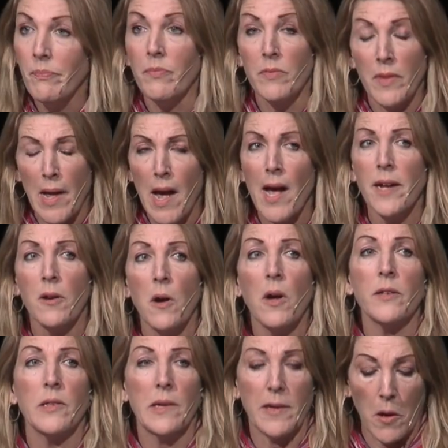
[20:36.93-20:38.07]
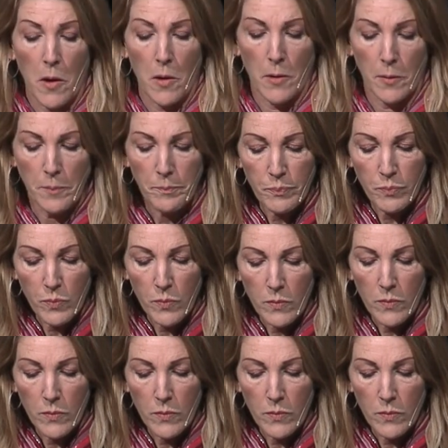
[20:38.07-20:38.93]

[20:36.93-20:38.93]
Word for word: not causing harm,